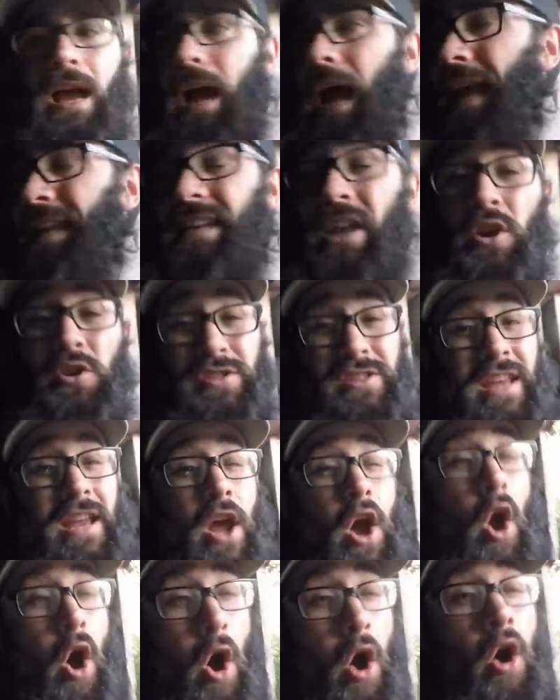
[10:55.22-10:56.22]
I dare
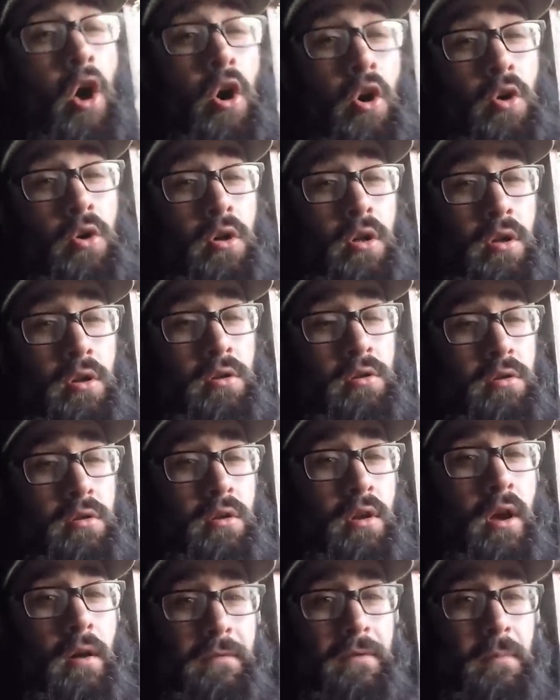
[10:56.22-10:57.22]
say all,
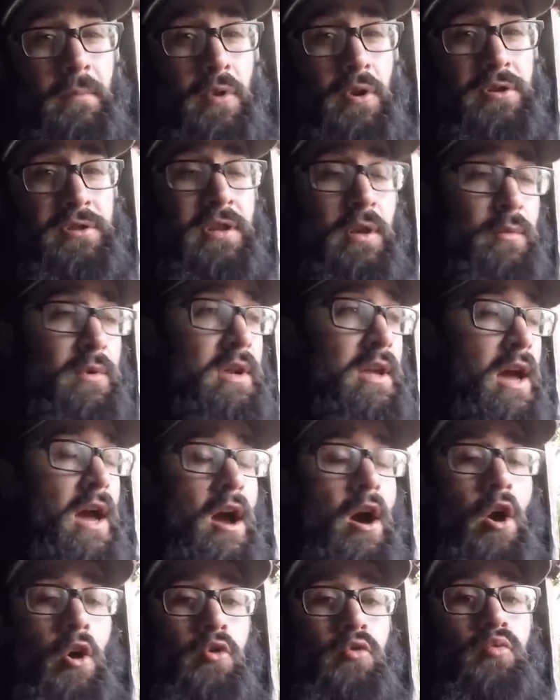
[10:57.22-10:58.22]
of the birds that we
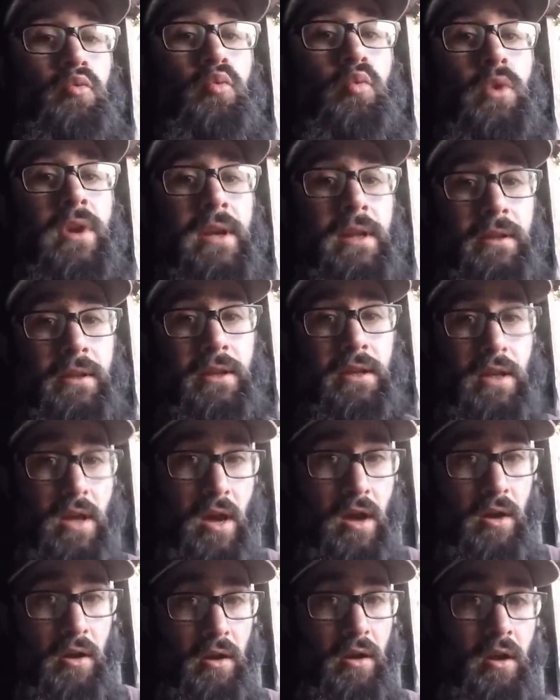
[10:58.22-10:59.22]
got are really
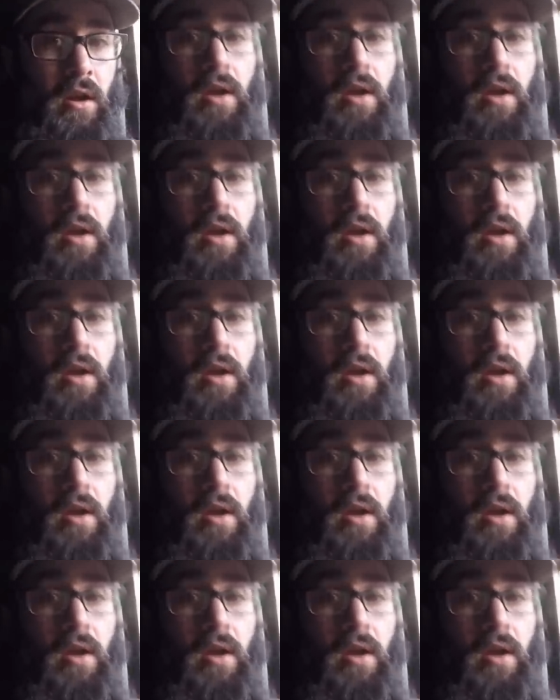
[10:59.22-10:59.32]
young.